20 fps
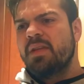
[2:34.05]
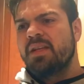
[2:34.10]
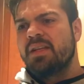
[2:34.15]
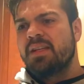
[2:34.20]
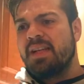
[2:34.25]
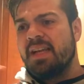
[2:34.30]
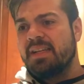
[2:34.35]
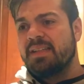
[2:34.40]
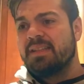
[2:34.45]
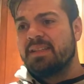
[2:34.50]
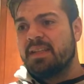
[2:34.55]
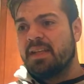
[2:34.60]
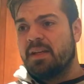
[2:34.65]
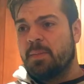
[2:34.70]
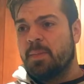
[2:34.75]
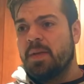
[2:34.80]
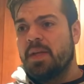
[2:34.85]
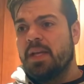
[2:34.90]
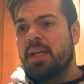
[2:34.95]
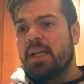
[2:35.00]
Next
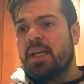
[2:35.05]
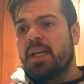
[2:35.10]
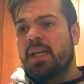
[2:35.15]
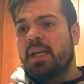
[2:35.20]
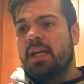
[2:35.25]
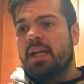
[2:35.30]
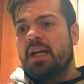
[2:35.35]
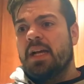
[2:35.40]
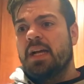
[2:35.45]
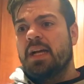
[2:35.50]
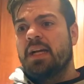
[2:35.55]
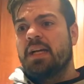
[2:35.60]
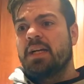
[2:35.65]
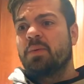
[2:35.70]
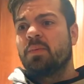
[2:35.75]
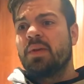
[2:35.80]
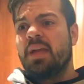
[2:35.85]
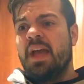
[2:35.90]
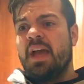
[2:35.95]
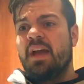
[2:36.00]
up,
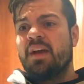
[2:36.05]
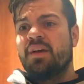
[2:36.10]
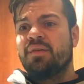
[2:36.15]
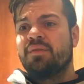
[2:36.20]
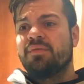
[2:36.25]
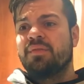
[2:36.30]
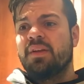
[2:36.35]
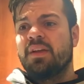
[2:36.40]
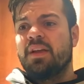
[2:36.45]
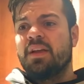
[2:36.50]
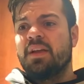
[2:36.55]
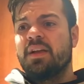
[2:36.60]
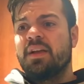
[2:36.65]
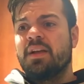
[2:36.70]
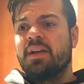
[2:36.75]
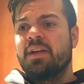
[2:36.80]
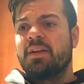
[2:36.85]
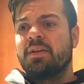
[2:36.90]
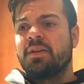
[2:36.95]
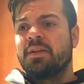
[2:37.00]
we have
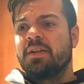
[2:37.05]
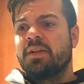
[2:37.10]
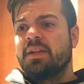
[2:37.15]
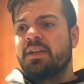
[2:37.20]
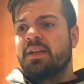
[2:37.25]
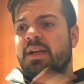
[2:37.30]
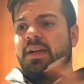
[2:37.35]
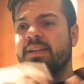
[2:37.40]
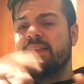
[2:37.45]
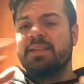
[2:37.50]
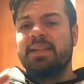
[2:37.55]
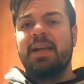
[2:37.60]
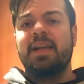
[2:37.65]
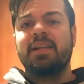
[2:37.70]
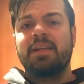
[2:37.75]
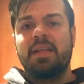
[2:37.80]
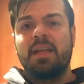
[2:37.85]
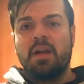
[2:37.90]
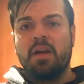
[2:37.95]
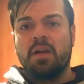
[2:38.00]
a
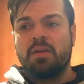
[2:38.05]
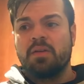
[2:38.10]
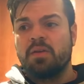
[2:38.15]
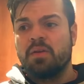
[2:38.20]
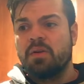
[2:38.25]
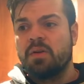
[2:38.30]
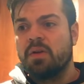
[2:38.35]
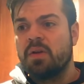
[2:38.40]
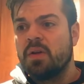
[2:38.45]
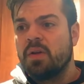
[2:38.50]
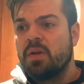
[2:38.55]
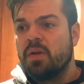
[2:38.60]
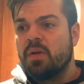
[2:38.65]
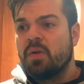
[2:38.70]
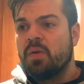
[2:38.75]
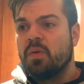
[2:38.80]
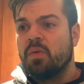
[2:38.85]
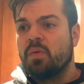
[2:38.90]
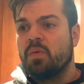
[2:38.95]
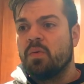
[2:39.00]
side character
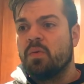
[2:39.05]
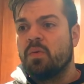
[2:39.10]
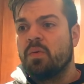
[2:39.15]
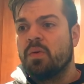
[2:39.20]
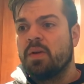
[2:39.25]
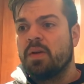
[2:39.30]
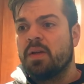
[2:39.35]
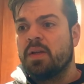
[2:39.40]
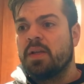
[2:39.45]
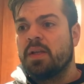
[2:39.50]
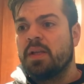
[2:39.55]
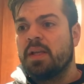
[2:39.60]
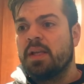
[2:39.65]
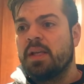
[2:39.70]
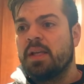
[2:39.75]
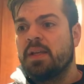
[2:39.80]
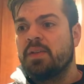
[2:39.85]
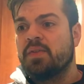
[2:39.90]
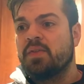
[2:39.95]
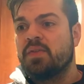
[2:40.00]
who
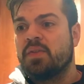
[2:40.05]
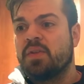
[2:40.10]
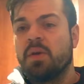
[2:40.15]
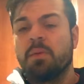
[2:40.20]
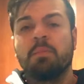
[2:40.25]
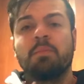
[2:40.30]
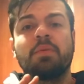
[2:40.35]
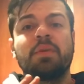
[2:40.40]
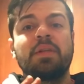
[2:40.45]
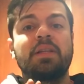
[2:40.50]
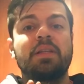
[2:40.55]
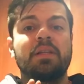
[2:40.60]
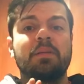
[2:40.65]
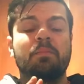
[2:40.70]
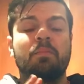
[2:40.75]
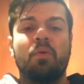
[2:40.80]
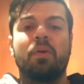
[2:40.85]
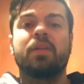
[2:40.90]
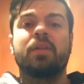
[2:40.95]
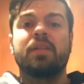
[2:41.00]
is completely
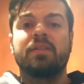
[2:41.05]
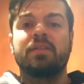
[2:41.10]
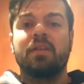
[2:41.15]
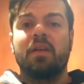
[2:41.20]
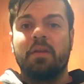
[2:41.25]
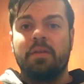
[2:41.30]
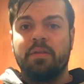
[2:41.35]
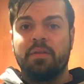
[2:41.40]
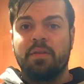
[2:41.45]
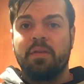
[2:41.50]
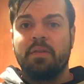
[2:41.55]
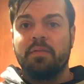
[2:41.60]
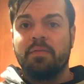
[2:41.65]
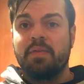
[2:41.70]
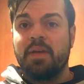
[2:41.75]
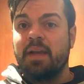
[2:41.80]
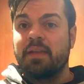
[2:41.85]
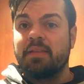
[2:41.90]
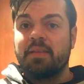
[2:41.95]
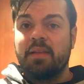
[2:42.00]
pointless other than the
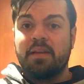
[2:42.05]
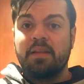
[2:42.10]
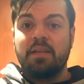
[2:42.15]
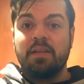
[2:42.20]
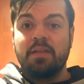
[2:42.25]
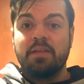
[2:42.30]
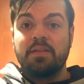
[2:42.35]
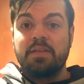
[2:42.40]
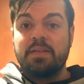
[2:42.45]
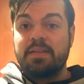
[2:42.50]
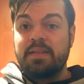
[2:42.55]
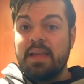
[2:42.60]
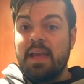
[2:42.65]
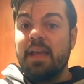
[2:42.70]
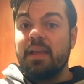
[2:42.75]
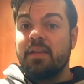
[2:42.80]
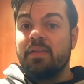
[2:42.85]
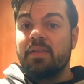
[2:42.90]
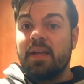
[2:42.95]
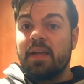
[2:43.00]
fact that he is
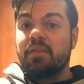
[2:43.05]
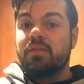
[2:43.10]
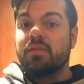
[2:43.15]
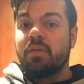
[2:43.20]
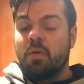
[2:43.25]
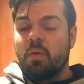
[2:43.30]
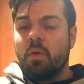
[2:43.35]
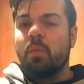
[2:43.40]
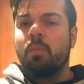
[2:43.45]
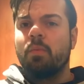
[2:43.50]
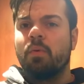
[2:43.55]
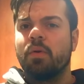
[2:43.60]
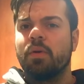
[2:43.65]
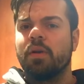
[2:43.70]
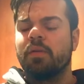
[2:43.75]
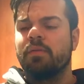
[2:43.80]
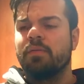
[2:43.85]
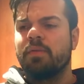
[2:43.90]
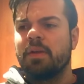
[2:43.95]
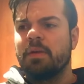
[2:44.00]
gay. That's the whole
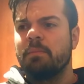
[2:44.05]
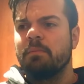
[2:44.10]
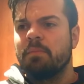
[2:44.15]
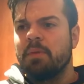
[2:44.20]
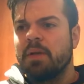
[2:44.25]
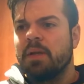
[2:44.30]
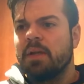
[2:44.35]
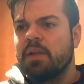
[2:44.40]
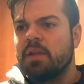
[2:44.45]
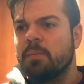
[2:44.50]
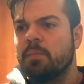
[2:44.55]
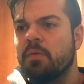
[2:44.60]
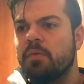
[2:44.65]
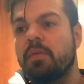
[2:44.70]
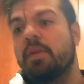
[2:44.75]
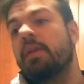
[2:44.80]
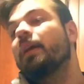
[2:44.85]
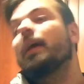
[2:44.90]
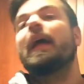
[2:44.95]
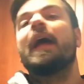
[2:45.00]
point of him being in the
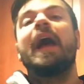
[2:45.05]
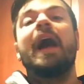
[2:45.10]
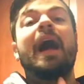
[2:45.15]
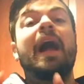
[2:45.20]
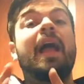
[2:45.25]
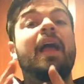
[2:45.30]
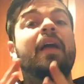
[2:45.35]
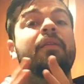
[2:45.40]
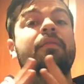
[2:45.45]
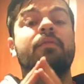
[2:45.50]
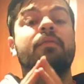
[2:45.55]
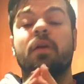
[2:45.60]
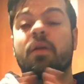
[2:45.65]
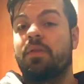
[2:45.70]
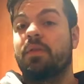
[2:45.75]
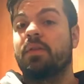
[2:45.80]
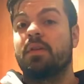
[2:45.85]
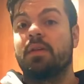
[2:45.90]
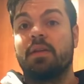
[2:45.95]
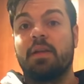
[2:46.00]
movie. I have
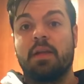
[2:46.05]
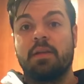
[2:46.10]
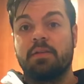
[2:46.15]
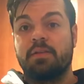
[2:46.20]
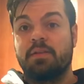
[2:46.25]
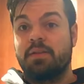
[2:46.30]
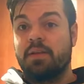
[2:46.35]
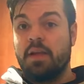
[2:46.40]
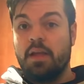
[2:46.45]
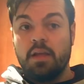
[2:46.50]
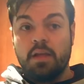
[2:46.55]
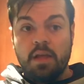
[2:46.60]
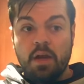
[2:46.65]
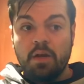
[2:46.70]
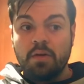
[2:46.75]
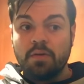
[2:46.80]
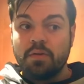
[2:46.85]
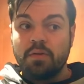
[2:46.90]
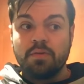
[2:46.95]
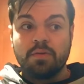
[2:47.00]
nothing against gay
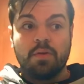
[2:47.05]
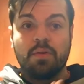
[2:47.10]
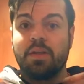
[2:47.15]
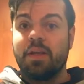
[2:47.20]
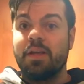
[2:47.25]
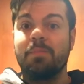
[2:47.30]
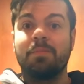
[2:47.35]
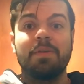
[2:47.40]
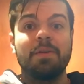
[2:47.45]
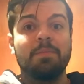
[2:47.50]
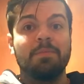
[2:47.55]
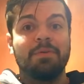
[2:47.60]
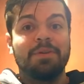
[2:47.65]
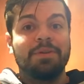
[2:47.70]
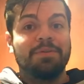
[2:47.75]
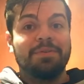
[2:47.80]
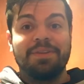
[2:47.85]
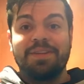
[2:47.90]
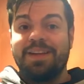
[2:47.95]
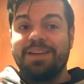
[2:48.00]
characters or gay people
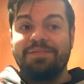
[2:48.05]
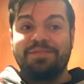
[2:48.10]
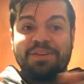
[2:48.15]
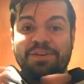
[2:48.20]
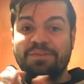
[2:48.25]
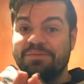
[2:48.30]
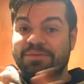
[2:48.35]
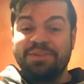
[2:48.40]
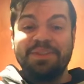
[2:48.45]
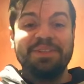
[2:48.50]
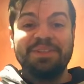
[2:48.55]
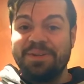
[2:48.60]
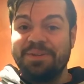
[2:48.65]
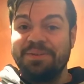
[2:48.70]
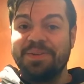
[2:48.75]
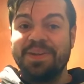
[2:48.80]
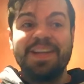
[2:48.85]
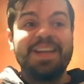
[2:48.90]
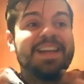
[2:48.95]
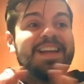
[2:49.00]
in real life. I really
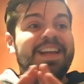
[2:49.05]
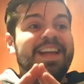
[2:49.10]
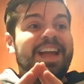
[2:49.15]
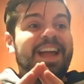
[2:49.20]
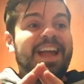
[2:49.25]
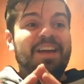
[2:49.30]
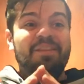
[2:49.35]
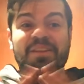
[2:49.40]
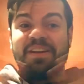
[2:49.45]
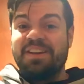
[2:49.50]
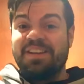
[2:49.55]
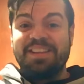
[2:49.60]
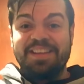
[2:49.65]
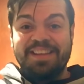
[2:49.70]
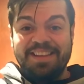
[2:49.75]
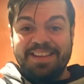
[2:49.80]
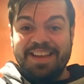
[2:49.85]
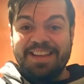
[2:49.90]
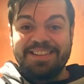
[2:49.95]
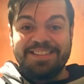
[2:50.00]
don't have anything
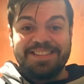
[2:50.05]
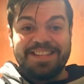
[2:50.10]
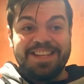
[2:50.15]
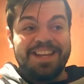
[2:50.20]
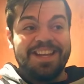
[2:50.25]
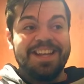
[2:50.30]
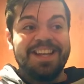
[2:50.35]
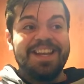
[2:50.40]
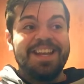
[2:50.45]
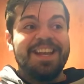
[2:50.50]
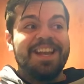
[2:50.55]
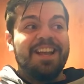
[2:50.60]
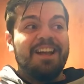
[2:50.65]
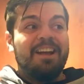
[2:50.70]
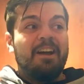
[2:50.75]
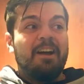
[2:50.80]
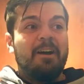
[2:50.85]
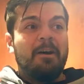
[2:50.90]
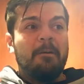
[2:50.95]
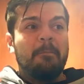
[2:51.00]
against that.
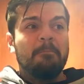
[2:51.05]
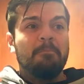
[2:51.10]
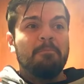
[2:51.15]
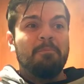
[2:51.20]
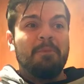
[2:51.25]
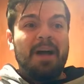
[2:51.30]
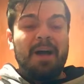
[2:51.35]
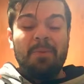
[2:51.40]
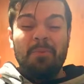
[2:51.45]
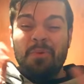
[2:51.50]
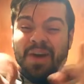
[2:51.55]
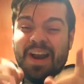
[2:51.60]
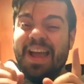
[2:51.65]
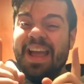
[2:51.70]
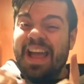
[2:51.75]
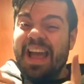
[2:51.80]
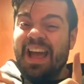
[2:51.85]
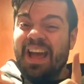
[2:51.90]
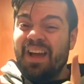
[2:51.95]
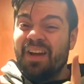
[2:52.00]
What I
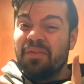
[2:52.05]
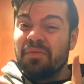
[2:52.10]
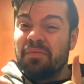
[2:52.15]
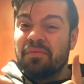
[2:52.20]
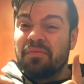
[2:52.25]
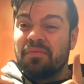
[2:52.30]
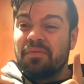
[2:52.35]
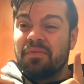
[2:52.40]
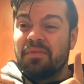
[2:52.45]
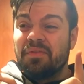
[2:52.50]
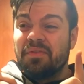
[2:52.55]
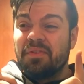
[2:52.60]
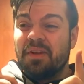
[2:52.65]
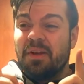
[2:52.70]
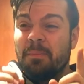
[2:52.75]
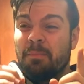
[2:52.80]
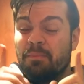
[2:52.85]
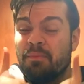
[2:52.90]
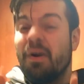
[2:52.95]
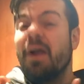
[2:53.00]
have
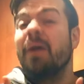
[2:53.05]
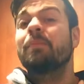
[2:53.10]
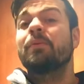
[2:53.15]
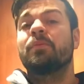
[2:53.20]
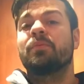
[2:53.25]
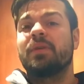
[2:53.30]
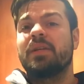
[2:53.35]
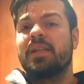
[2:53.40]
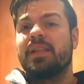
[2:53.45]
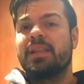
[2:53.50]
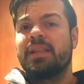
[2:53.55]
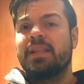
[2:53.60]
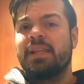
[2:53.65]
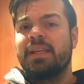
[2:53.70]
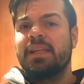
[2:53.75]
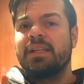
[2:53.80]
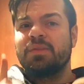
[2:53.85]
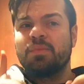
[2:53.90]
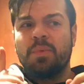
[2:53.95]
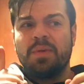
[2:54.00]
a problem with
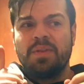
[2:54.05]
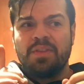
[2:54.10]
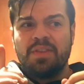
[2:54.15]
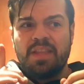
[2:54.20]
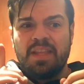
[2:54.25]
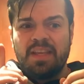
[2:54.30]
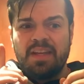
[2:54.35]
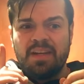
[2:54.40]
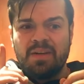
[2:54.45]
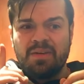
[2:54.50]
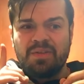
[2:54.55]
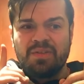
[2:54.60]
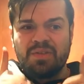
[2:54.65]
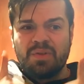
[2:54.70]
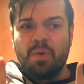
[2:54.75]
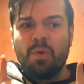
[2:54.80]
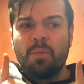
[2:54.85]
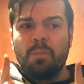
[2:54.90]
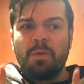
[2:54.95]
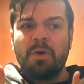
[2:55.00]
is when their
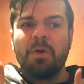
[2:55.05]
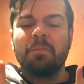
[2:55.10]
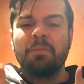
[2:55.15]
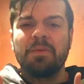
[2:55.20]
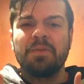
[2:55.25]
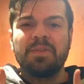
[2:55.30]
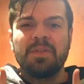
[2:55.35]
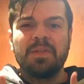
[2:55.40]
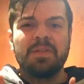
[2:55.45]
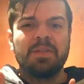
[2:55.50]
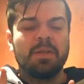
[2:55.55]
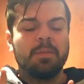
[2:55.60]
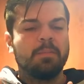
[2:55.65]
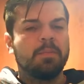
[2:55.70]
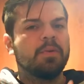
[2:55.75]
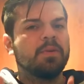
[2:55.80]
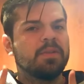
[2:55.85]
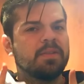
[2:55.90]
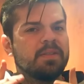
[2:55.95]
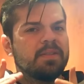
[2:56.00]
sole purpose is to
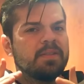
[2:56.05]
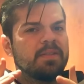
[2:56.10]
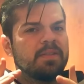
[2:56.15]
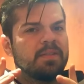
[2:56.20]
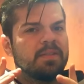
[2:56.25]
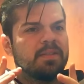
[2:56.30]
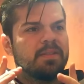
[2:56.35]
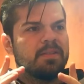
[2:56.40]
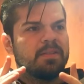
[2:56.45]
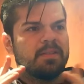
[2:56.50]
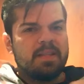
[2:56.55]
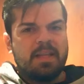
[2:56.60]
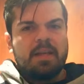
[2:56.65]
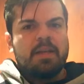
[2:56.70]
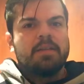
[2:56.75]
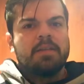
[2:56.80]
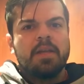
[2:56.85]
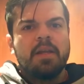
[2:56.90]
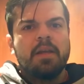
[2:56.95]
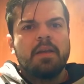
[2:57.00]
push that
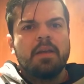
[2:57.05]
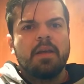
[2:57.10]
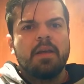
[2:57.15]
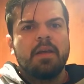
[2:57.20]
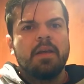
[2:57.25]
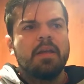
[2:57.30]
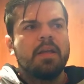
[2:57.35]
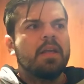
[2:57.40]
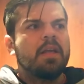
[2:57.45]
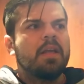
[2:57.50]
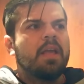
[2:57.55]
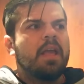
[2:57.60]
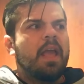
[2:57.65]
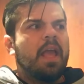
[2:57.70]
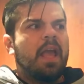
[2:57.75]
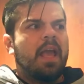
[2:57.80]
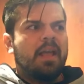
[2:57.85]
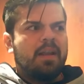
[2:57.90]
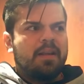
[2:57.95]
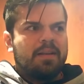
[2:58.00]
agenda,
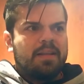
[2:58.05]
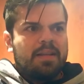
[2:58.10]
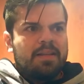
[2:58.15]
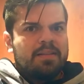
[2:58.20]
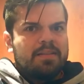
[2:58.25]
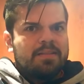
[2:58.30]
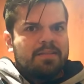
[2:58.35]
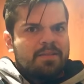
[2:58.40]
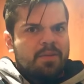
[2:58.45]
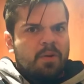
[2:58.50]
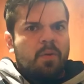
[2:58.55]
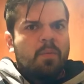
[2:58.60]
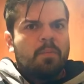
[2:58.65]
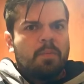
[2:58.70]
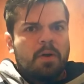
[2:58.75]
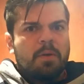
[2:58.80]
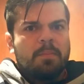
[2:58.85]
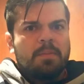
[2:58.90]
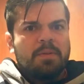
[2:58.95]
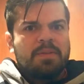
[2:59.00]
and his sole
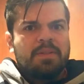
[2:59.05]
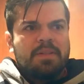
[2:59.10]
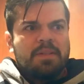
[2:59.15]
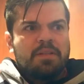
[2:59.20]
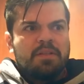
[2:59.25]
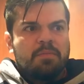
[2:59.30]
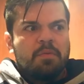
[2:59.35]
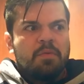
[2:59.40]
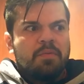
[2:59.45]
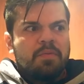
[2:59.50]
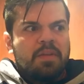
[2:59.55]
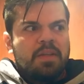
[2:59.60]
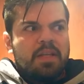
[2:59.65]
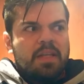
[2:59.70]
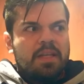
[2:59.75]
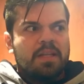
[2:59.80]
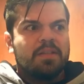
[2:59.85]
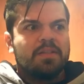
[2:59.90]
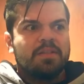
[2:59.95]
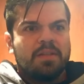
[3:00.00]
purpose in this movie
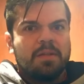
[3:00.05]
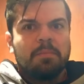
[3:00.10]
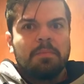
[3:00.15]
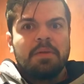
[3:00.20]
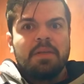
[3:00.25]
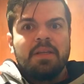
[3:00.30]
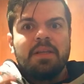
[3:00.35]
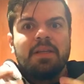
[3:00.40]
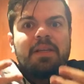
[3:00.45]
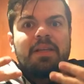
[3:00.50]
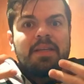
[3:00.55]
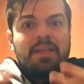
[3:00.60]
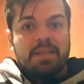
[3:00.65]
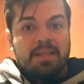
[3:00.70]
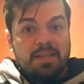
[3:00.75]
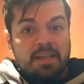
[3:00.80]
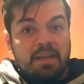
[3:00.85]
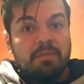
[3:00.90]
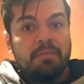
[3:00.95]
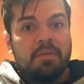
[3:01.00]
is to be
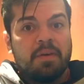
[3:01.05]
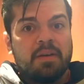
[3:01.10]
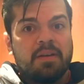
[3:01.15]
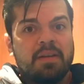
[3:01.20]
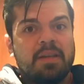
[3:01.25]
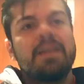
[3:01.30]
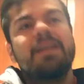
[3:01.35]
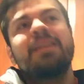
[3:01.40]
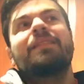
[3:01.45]
different.